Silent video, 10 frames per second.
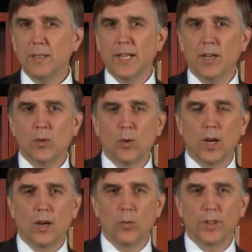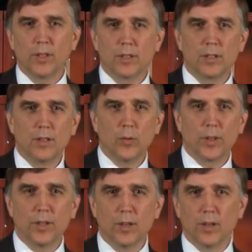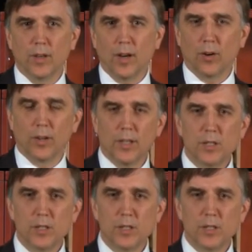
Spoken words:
now with our